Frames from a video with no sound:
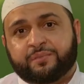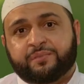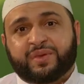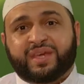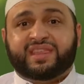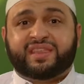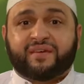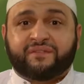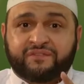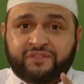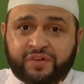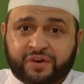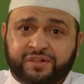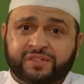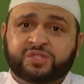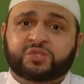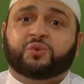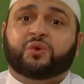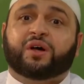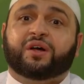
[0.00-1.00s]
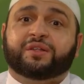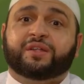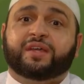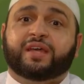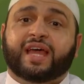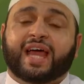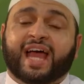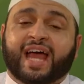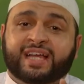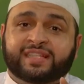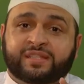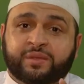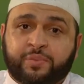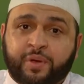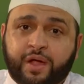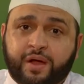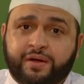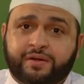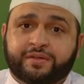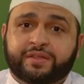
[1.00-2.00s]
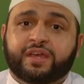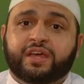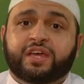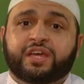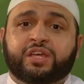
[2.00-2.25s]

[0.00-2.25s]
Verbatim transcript: Be the first one, as a parent,